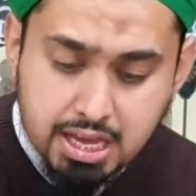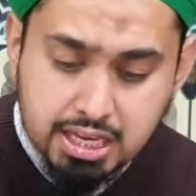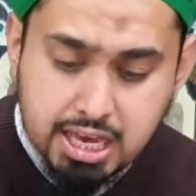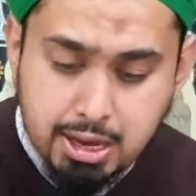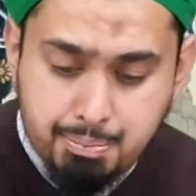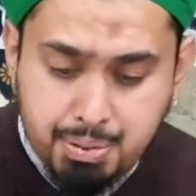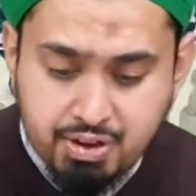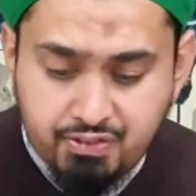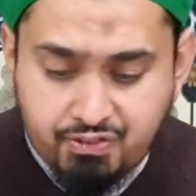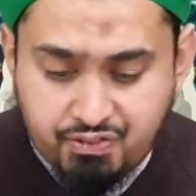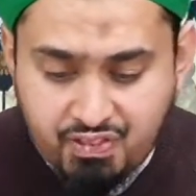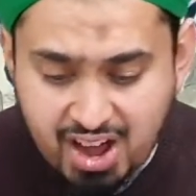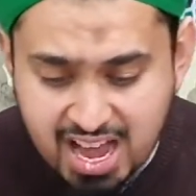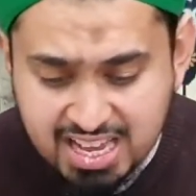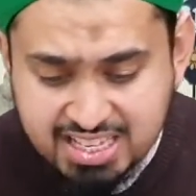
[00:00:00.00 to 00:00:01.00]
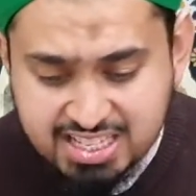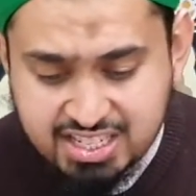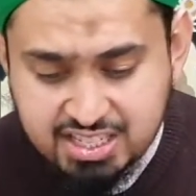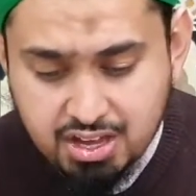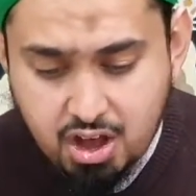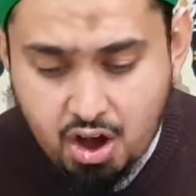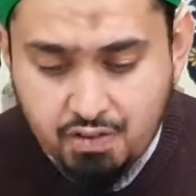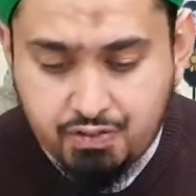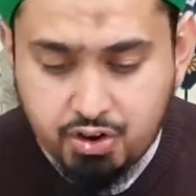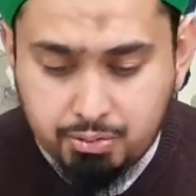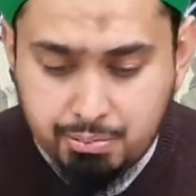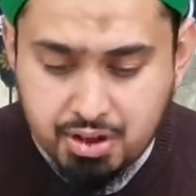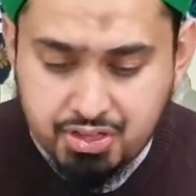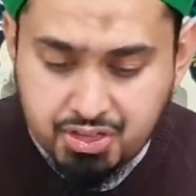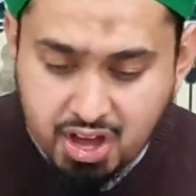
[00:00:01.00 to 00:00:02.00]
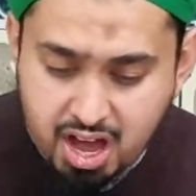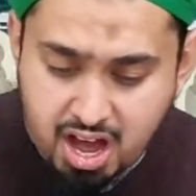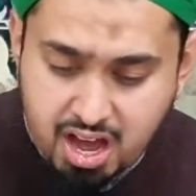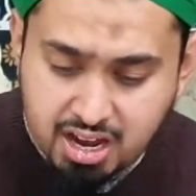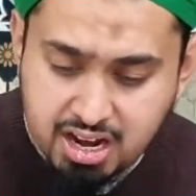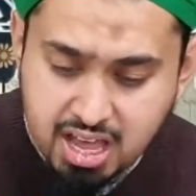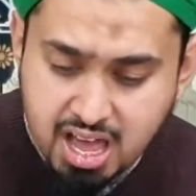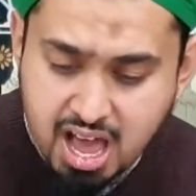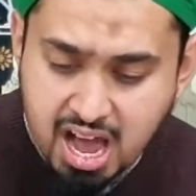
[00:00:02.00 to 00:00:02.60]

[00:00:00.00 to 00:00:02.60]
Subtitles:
keeping fasts of Ramadan